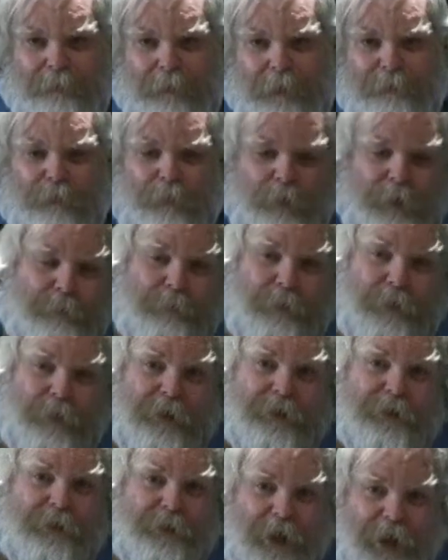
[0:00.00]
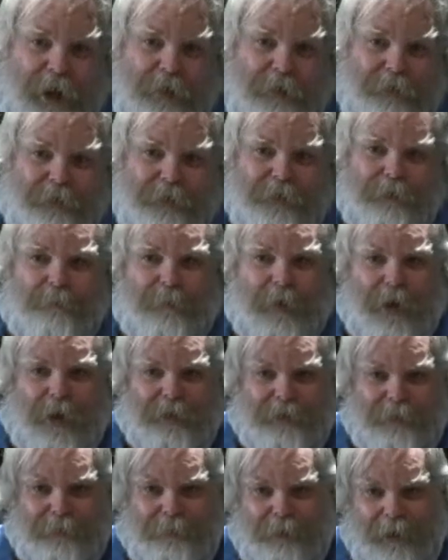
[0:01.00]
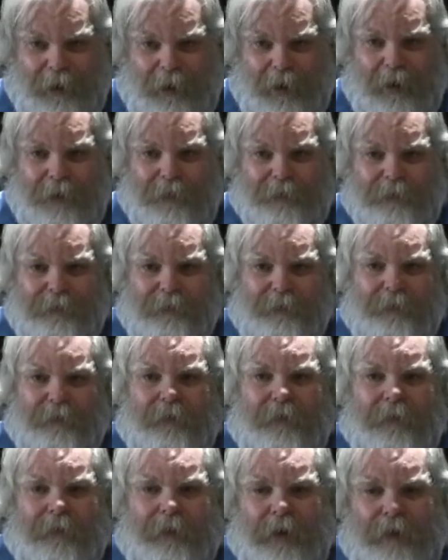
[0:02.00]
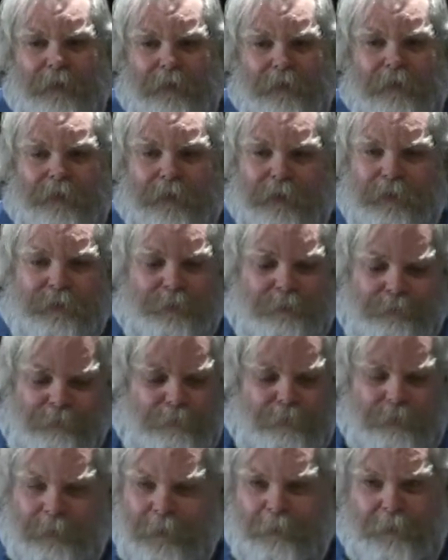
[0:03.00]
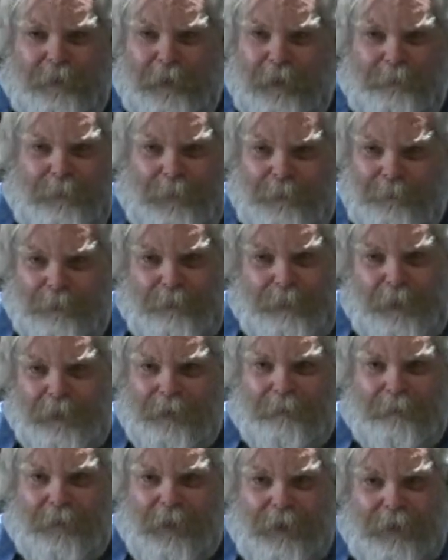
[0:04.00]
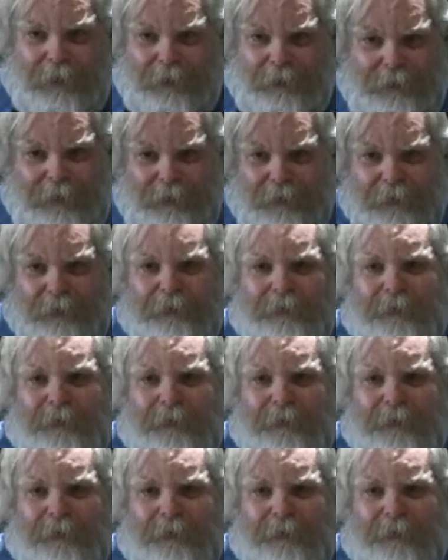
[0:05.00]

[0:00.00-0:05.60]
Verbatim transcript: But porn money is dollars, and it buys supplies, and they're just everyday people making money, you know.